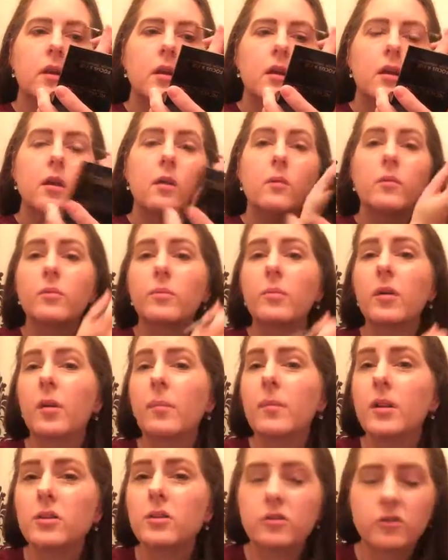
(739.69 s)
It was
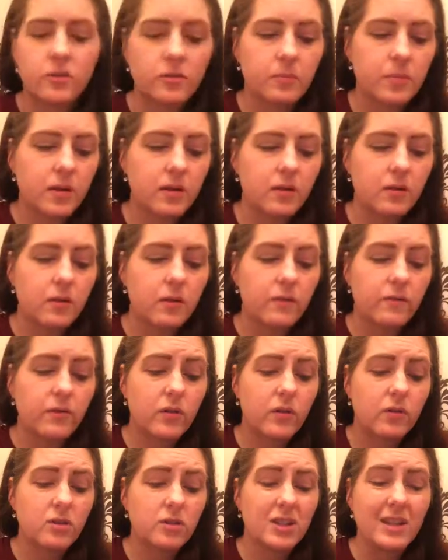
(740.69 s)
probably just because,
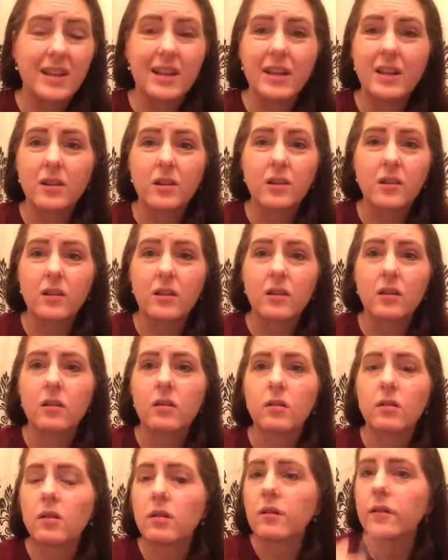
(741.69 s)
unfortunately, because of the
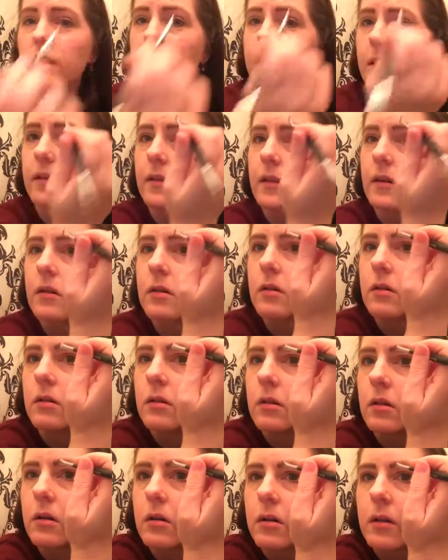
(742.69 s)
colour in it, that I could
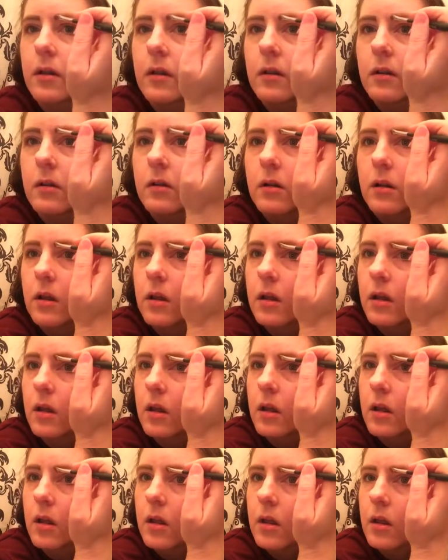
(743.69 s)
not get the colour.
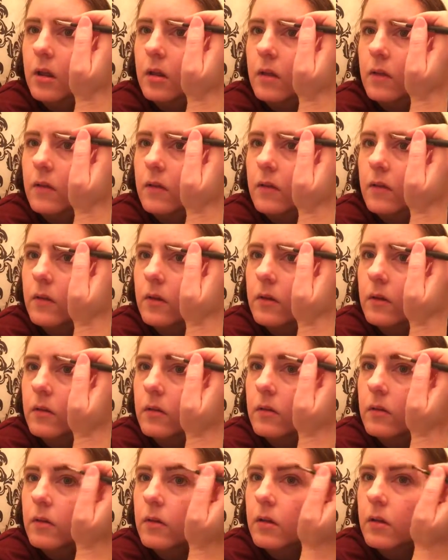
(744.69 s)
So I'm
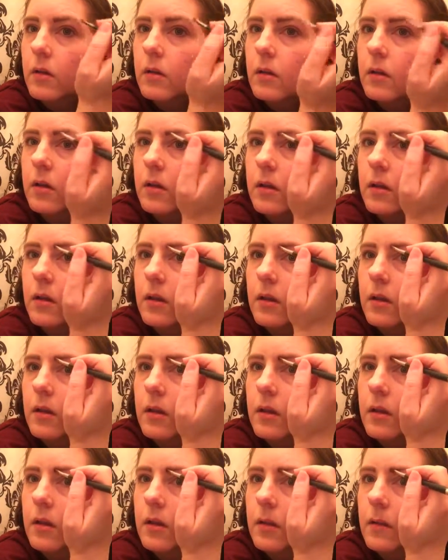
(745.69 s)
just going to
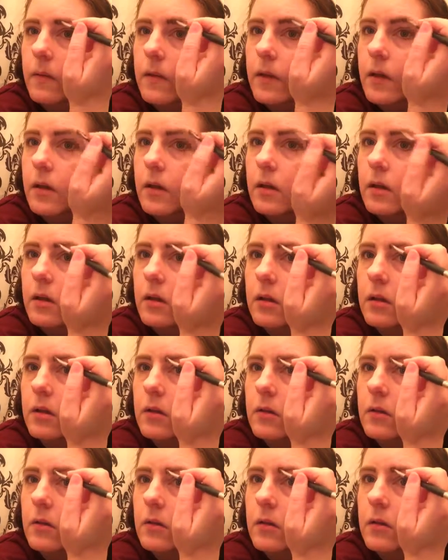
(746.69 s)
get that
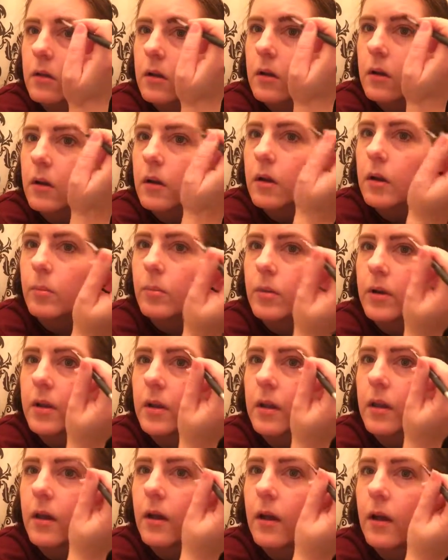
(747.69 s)
and just lightly bring
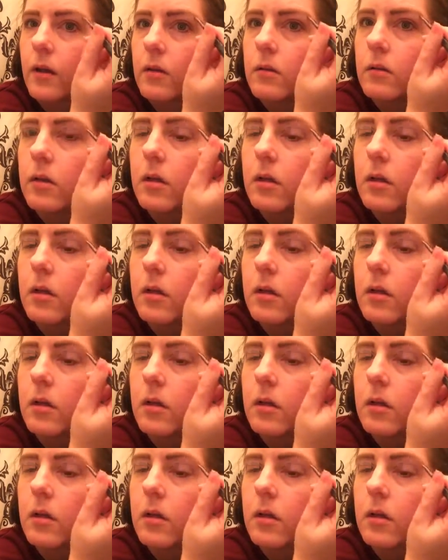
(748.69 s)
it out.